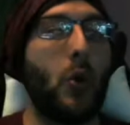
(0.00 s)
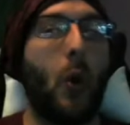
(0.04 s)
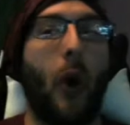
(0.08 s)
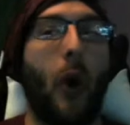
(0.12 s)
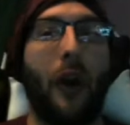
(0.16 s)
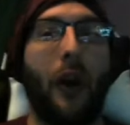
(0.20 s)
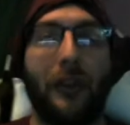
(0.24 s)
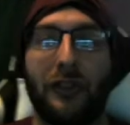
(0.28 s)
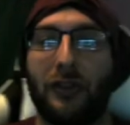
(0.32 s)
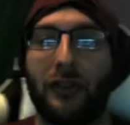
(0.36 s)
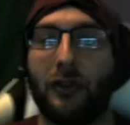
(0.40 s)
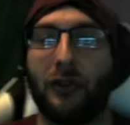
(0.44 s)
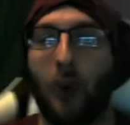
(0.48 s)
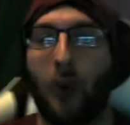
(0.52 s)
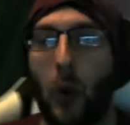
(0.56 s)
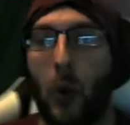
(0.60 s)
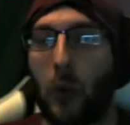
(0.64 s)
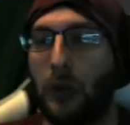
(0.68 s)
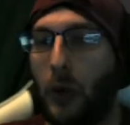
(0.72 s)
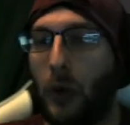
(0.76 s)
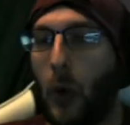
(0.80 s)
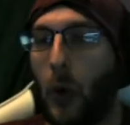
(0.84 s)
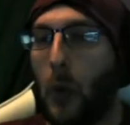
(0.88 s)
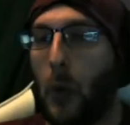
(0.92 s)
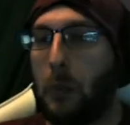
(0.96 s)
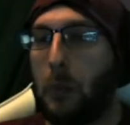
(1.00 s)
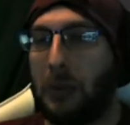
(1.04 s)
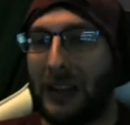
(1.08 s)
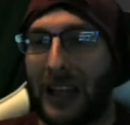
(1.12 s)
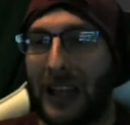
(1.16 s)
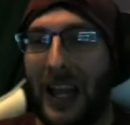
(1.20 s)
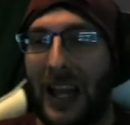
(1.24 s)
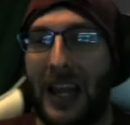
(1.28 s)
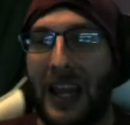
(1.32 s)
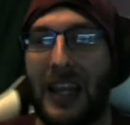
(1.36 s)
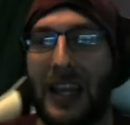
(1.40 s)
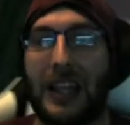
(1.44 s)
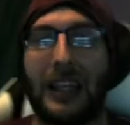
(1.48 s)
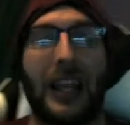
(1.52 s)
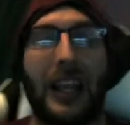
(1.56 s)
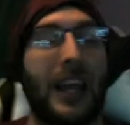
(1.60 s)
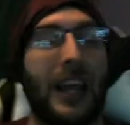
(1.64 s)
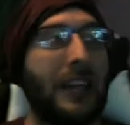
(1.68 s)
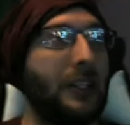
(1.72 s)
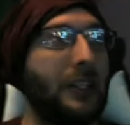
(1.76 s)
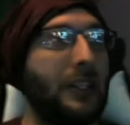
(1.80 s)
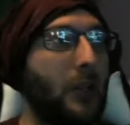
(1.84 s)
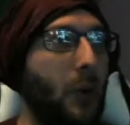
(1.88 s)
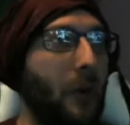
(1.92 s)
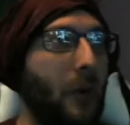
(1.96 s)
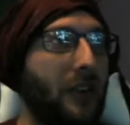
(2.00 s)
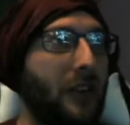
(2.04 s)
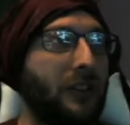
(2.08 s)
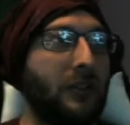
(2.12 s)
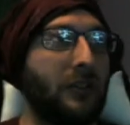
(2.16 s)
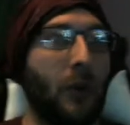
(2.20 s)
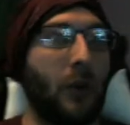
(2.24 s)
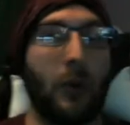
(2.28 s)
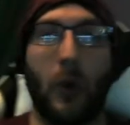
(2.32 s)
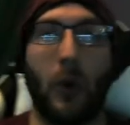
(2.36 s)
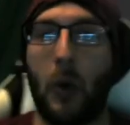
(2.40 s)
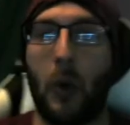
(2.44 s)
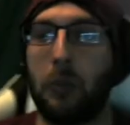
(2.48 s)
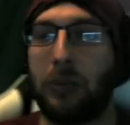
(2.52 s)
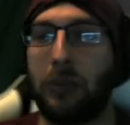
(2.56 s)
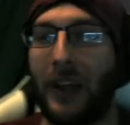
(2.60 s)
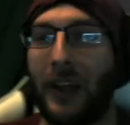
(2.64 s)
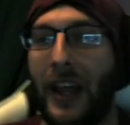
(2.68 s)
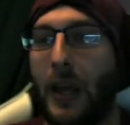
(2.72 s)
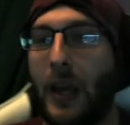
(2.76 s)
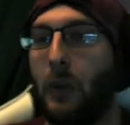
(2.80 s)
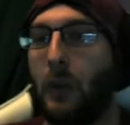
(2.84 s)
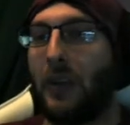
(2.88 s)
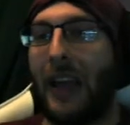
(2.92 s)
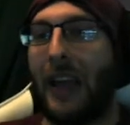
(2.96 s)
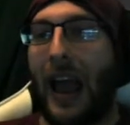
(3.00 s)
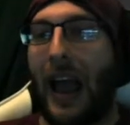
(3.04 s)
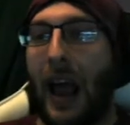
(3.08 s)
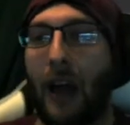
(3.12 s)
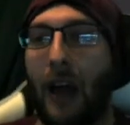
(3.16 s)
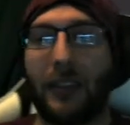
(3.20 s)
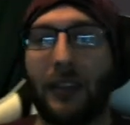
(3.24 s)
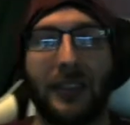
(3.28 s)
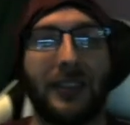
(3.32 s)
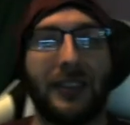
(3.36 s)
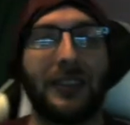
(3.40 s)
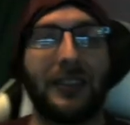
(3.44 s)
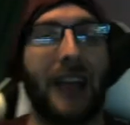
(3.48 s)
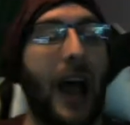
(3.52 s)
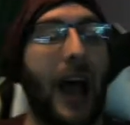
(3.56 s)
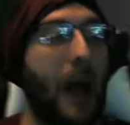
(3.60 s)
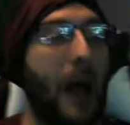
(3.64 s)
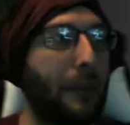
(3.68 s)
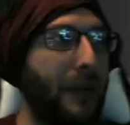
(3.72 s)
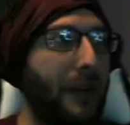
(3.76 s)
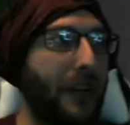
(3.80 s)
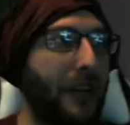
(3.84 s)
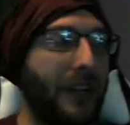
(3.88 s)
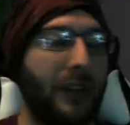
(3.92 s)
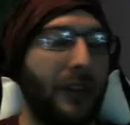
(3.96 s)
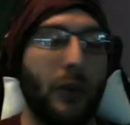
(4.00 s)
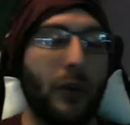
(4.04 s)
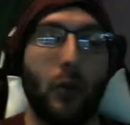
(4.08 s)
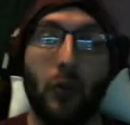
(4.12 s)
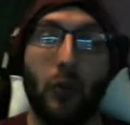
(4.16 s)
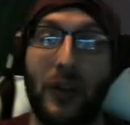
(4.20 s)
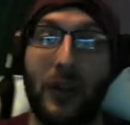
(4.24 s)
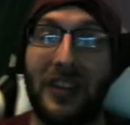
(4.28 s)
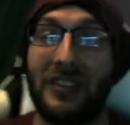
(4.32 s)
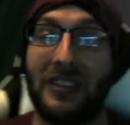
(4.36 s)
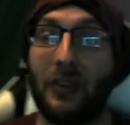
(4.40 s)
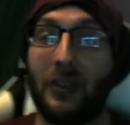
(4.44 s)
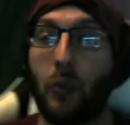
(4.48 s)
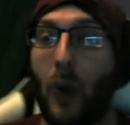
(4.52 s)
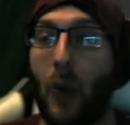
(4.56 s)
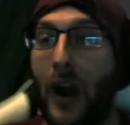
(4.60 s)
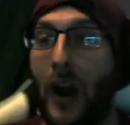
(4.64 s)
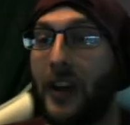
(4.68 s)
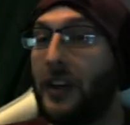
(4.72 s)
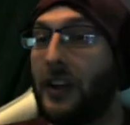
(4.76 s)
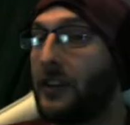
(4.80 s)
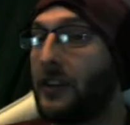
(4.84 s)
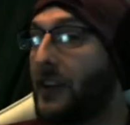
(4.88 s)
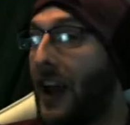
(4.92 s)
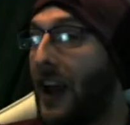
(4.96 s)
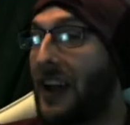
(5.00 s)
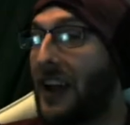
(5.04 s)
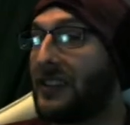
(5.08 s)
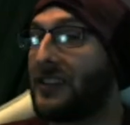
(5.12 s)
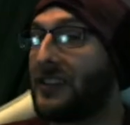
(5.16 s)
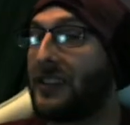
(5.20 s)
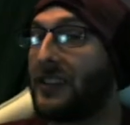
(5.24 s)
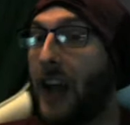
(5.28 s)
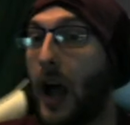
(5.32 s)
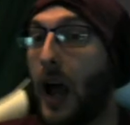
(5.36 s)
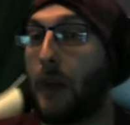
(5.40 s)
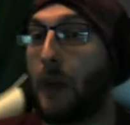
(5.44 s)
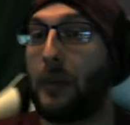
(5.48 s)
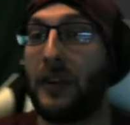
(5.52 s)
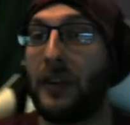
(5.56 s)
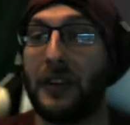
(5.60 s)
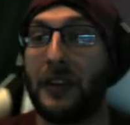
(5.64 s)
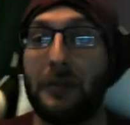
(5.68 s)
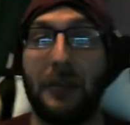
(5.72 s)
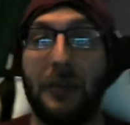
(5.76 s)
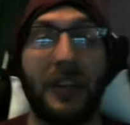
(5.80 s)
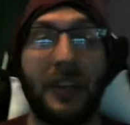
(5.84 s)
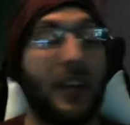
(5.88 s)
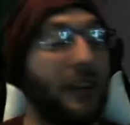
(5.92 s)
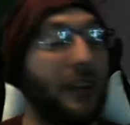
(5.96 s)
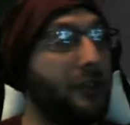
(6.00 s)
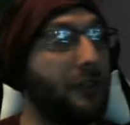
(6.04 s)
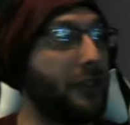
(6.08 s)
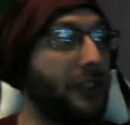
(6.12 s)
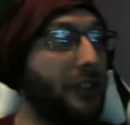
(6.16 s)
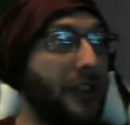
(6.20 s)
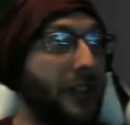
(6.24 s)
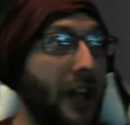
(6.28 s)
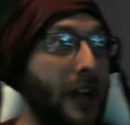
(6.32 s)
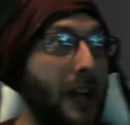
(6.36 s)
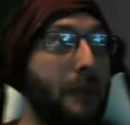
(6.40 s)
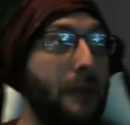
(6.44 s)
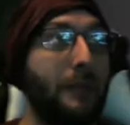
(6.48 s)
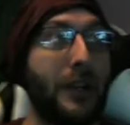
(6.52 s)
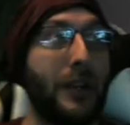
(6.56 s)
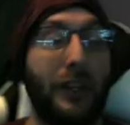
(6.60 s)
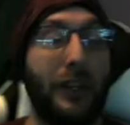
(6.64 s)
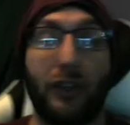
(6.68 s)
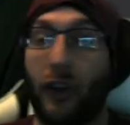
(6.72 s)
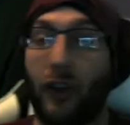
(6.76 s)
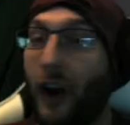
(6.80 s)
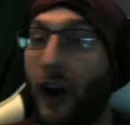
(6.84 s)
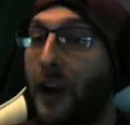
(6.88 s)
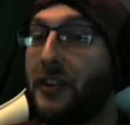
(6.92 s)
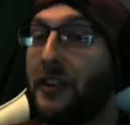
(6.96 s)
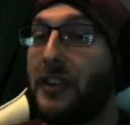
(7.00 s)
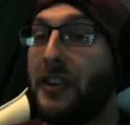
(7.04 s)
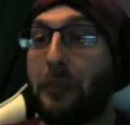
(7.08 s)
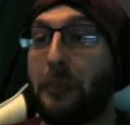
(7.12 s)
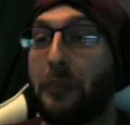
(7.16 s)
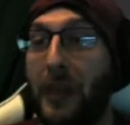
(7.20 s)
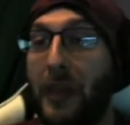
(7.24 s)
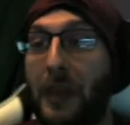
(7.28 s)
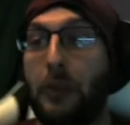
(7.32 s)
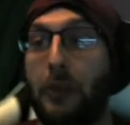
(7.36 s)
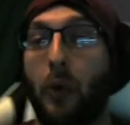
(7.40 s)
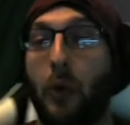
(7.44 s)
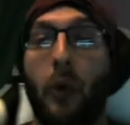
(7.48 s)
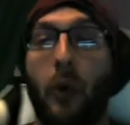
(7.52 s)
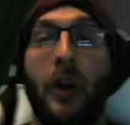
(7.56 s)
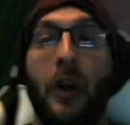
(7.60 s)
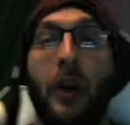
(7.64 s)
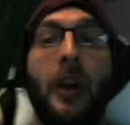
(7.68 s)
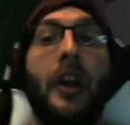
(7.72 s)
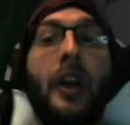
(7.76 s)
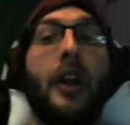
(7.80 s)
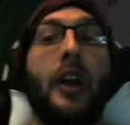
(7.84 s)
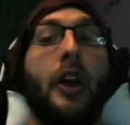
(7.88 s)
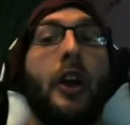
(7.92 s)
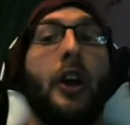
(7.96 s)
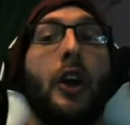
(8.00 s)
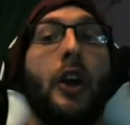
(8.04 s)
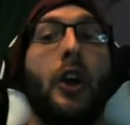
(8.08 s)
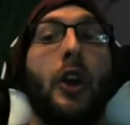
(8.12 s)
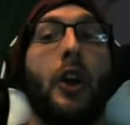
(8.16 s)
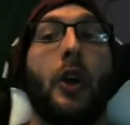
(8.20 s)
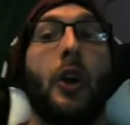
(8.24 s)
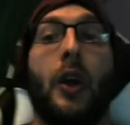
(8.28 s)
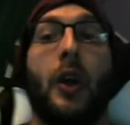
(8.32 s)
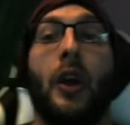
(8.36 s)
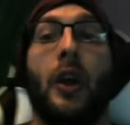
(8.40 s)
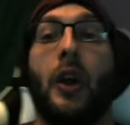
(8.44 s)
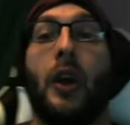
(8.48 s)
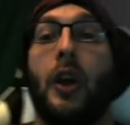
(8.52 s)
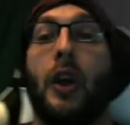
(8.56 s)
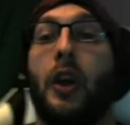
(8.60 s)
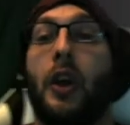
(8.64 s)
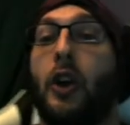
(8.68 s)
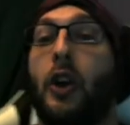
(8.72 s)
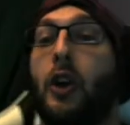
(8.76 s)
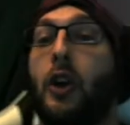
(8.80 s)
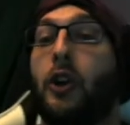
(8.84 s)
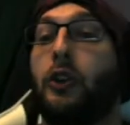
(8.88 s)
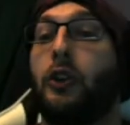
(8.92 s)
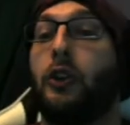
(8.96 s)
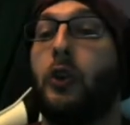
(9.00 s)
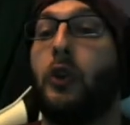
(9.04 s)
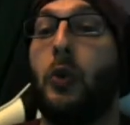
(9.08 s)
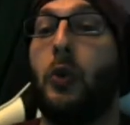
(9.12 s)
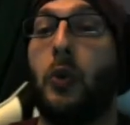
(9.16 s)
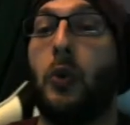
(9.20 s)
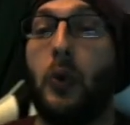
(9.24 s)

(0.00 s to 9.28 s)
are solo playing, and you are solo playing without stopping. And the reason why you're not stopping is because you're going to be charging people to